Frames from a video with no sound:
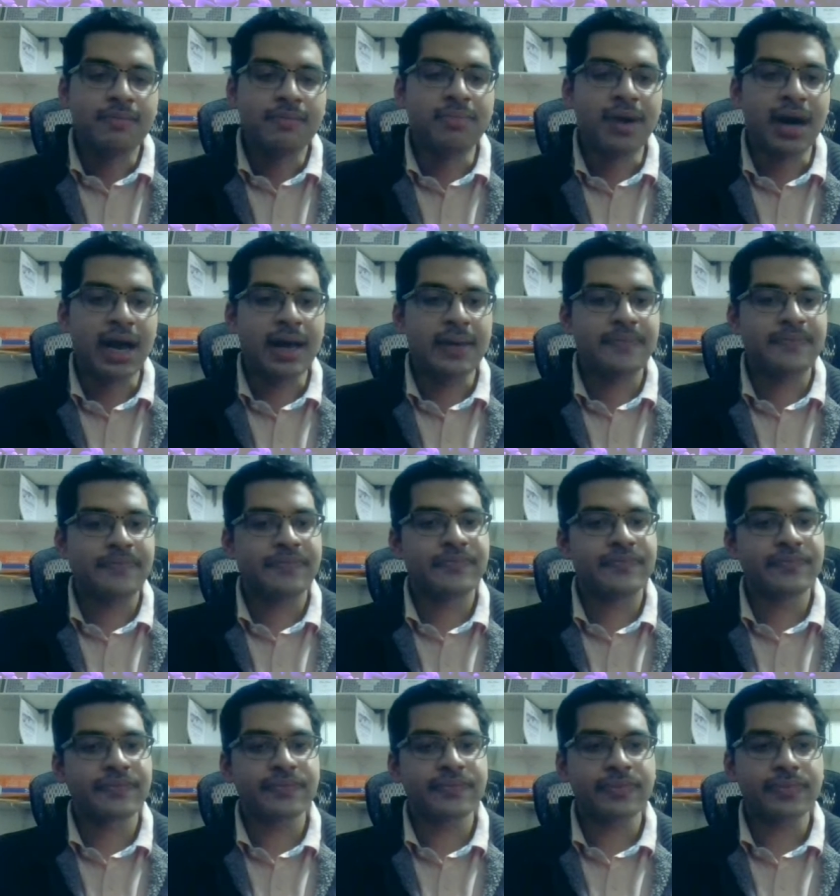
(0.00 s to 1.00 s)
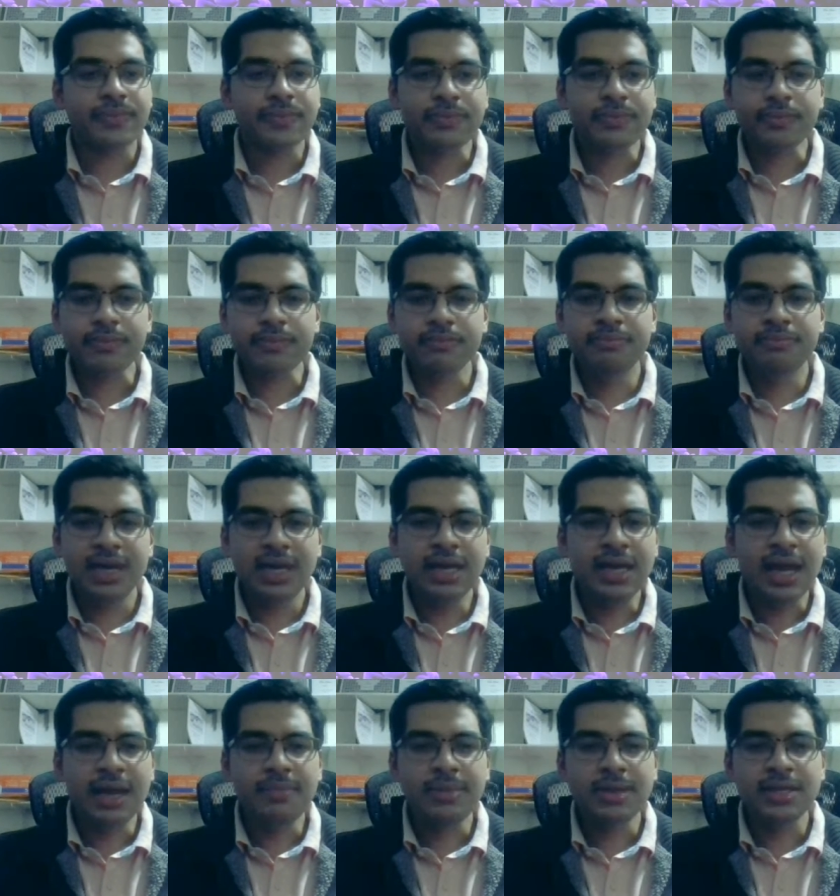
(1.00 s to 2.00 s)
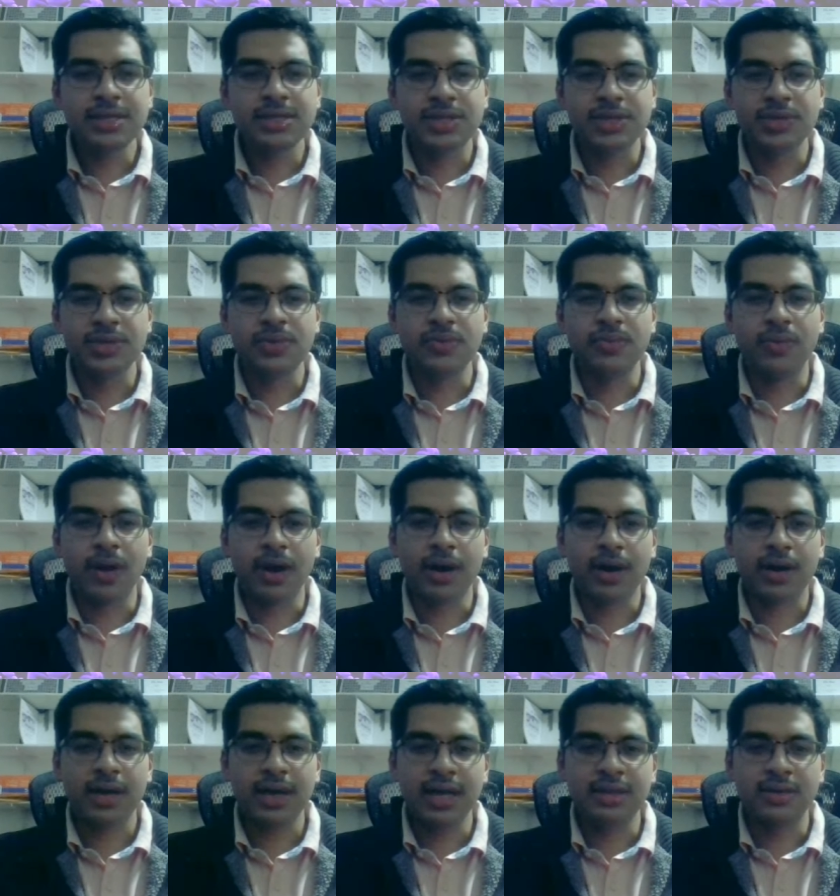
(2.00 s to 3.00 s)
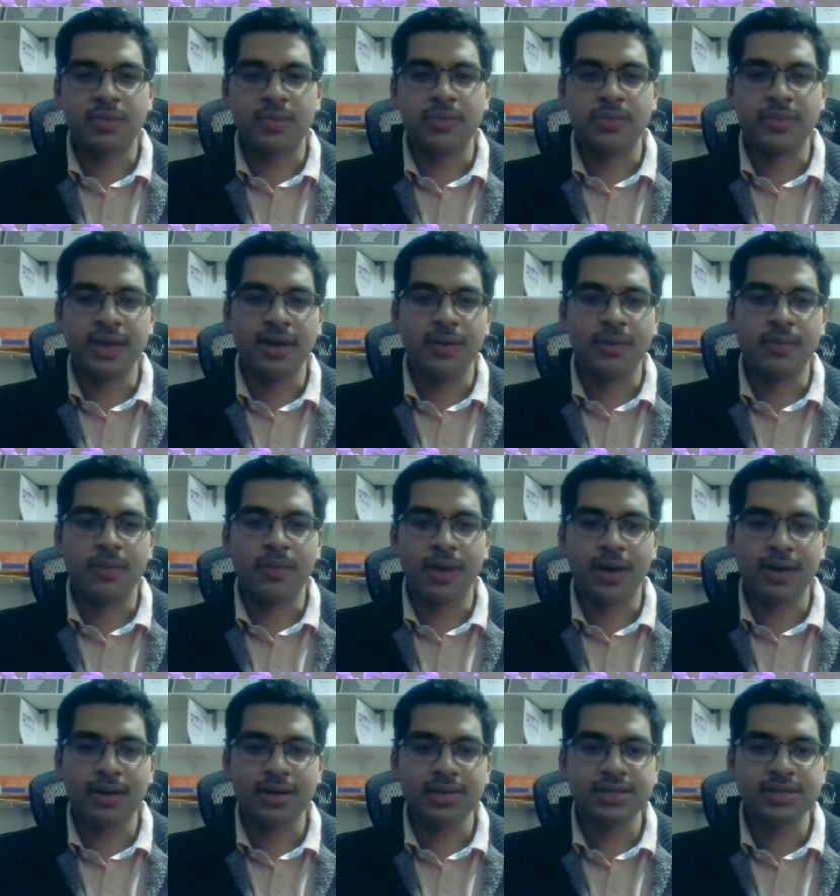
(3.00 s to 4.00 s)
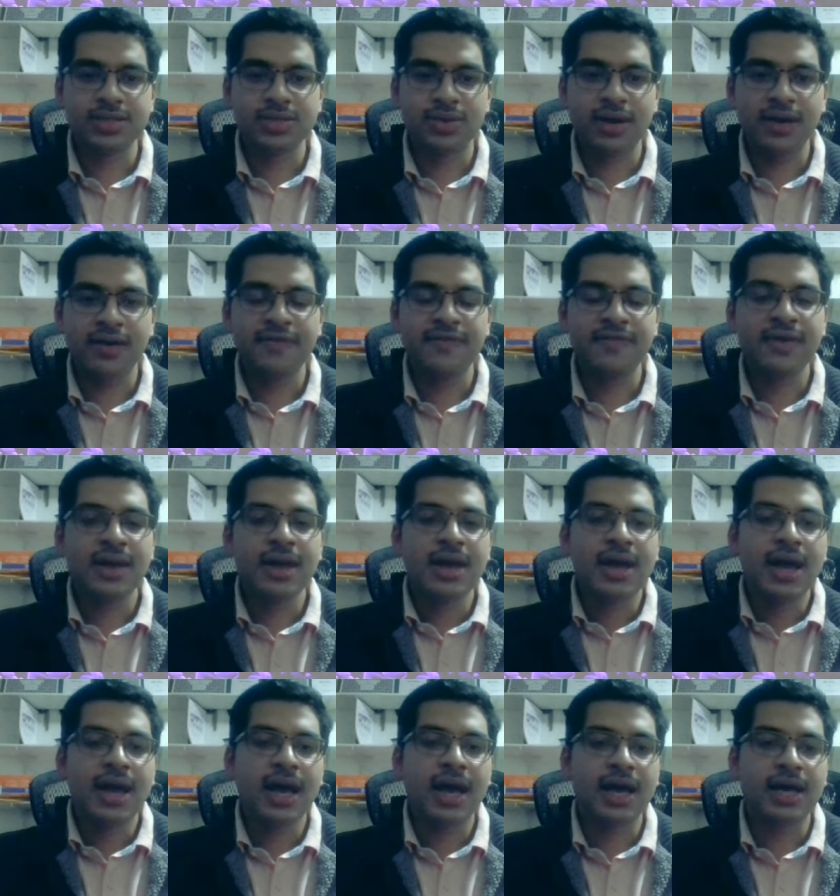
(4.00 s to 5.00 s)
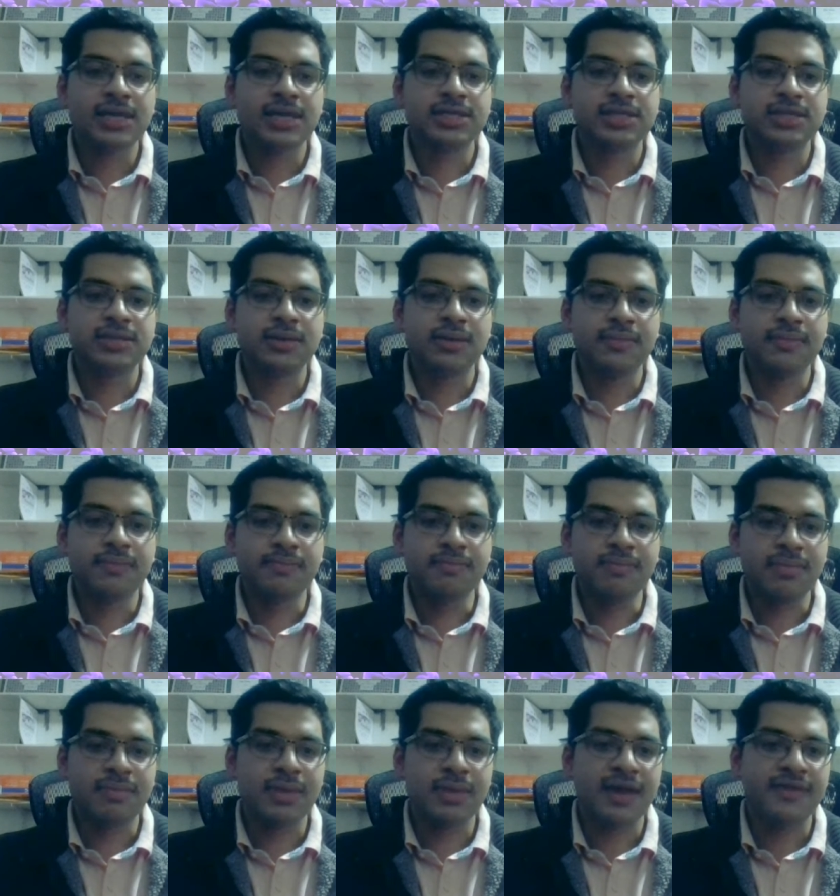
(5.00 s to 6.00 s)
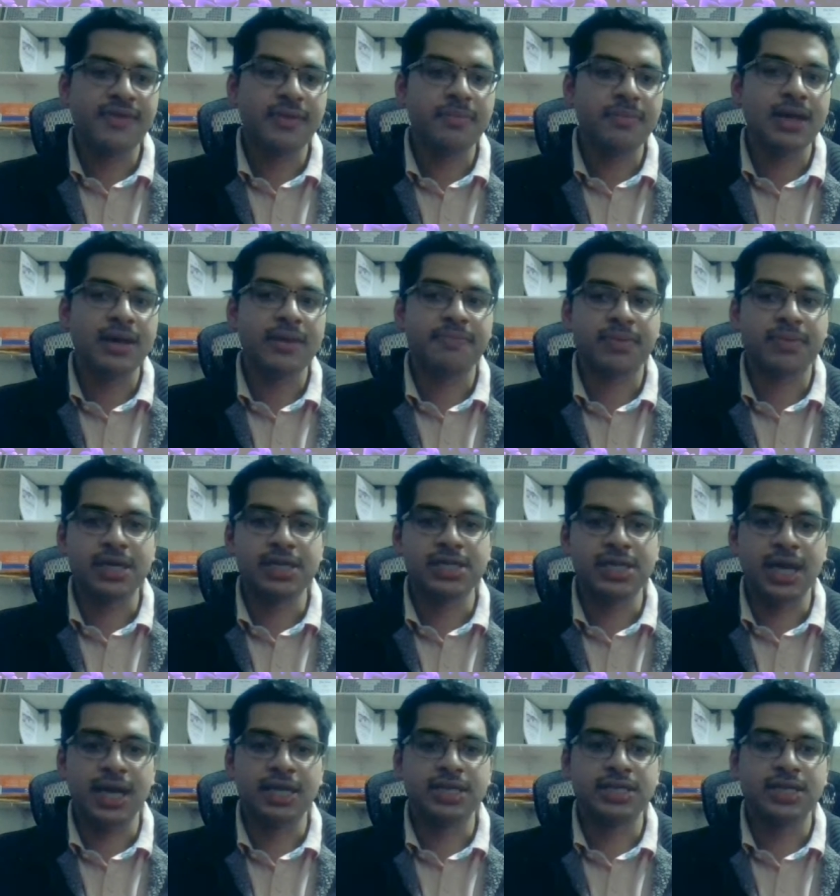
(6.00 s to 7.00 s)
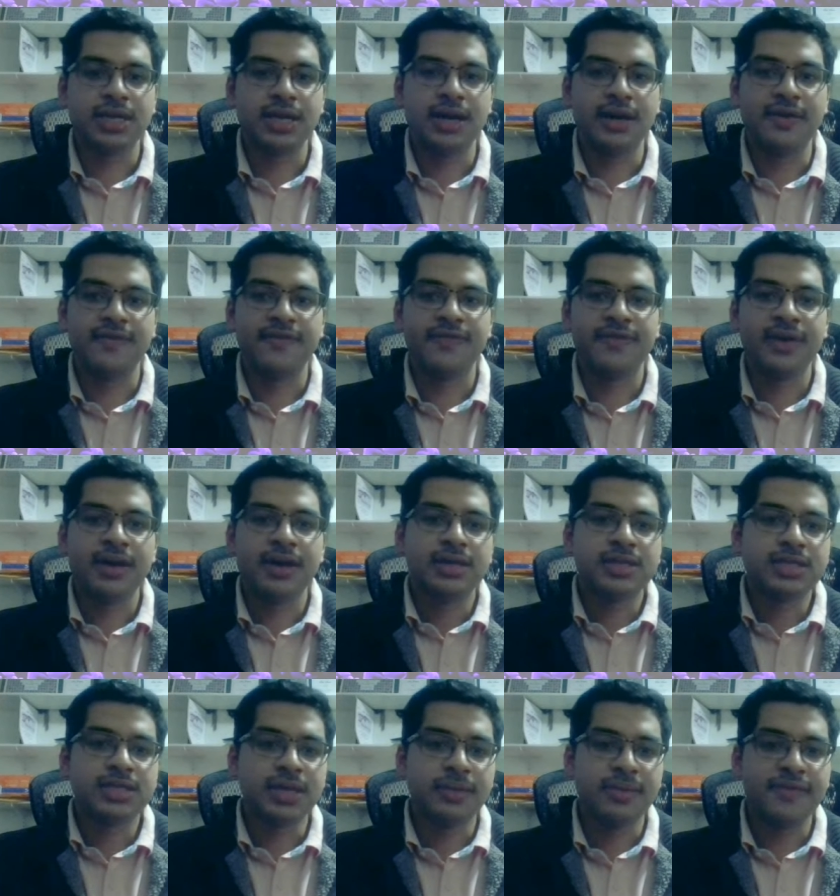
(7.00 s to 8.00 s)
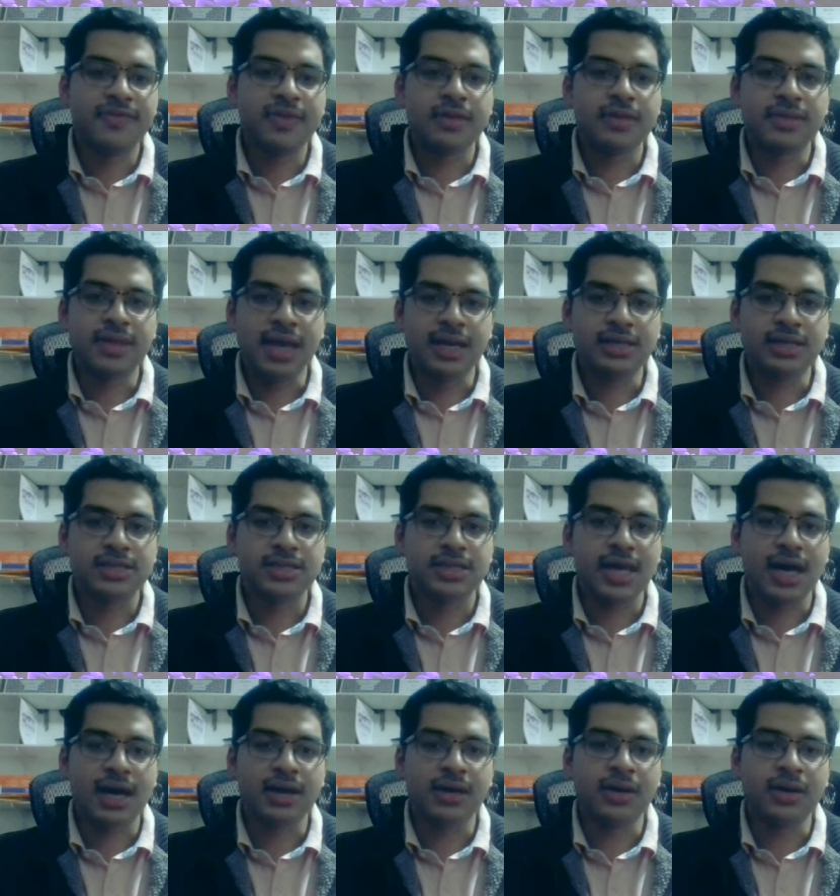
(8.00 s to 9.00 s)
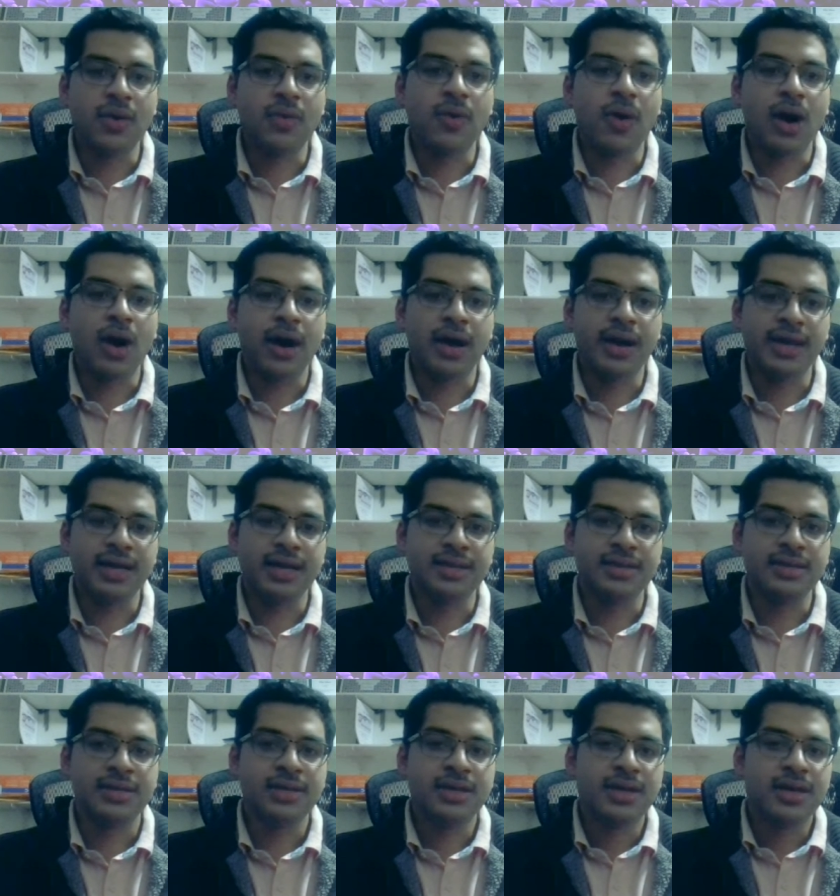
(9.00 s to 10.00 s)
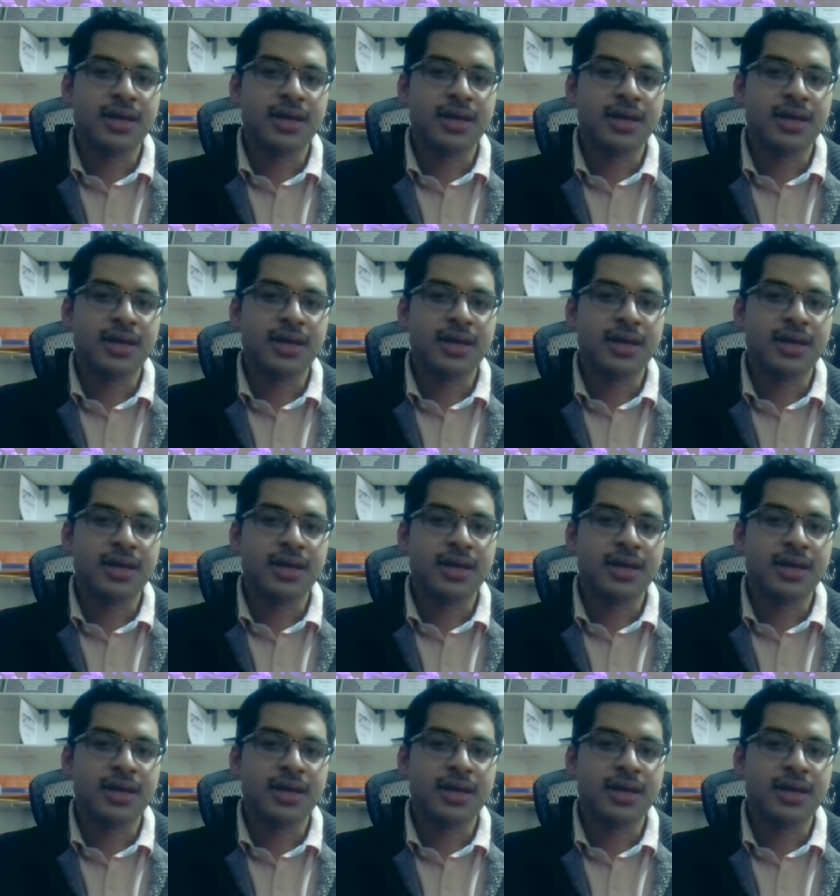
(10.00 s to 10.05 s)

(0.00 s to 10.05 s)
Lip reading: But being able to do work in the real world sort of has given me an appreciation of some of the things that go on in